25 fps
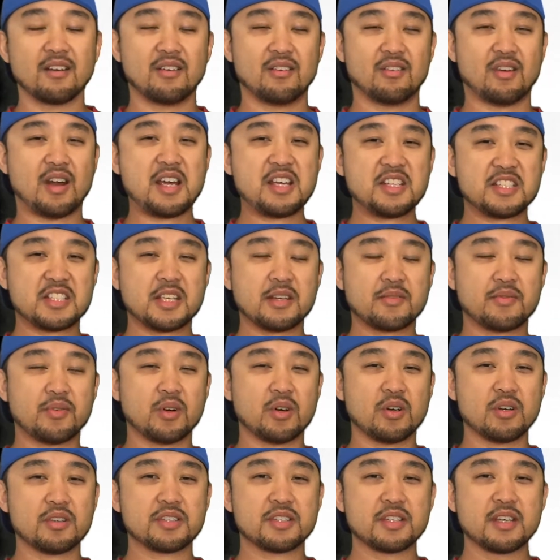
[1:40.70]
Rising
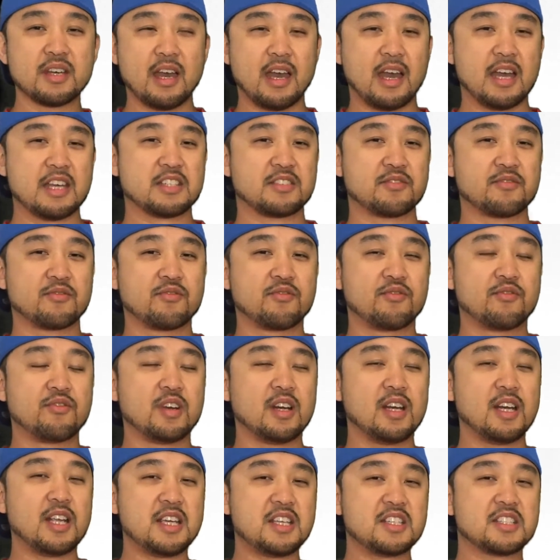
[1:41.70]
Force has
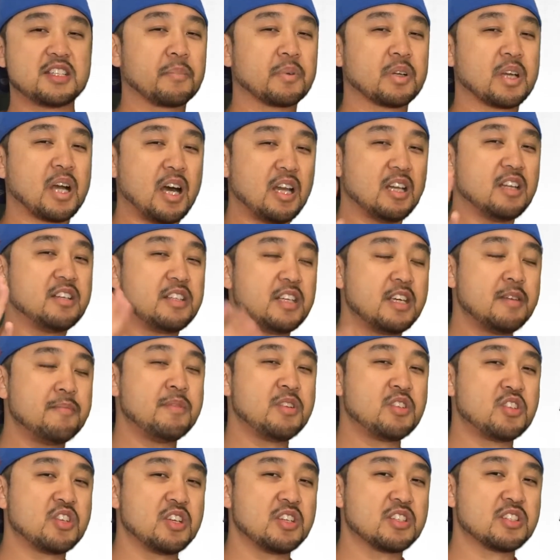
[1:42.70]
released colored
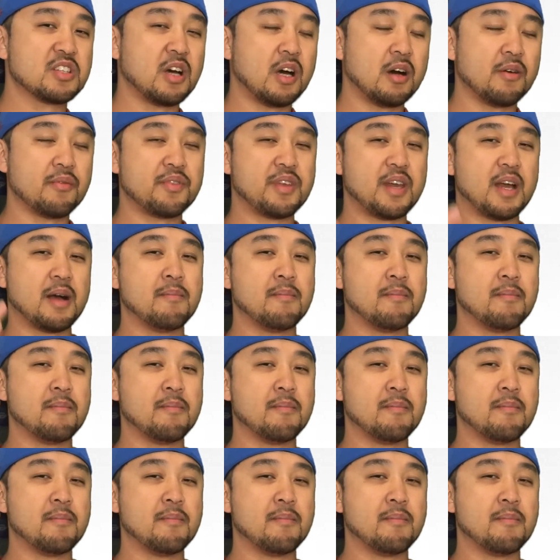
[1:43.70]
images of their